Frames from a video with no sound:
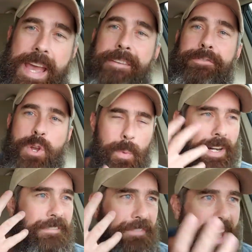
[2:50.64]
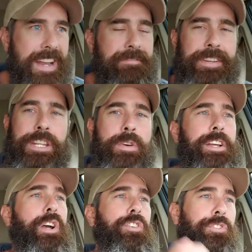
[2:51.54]
If you want to find a video
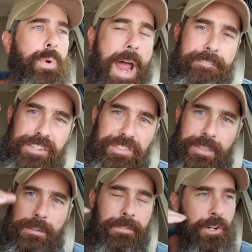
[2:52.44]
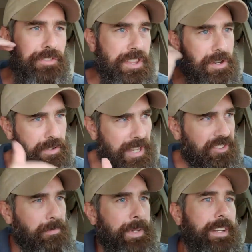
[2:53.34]
that goes through every single verse in the New
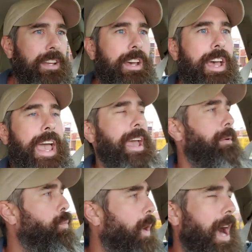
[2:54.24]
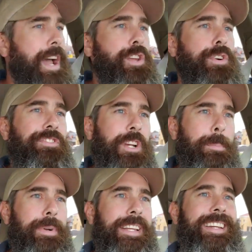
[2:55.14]
Testament and why you're
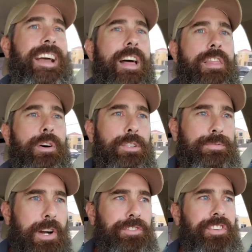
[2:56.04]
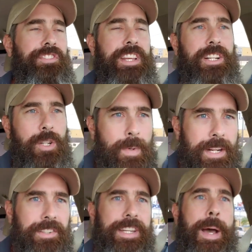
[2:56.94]
interpreting those verses
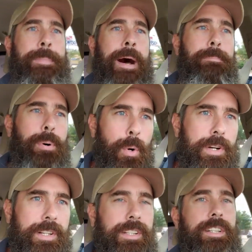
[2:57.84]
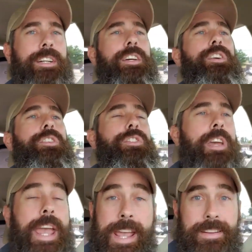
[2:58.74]
incorrectly about pork
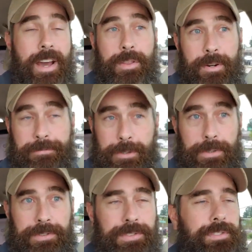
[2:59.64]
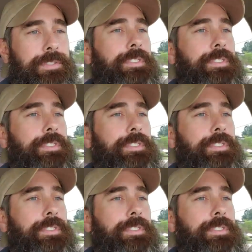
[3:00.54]
and other foods,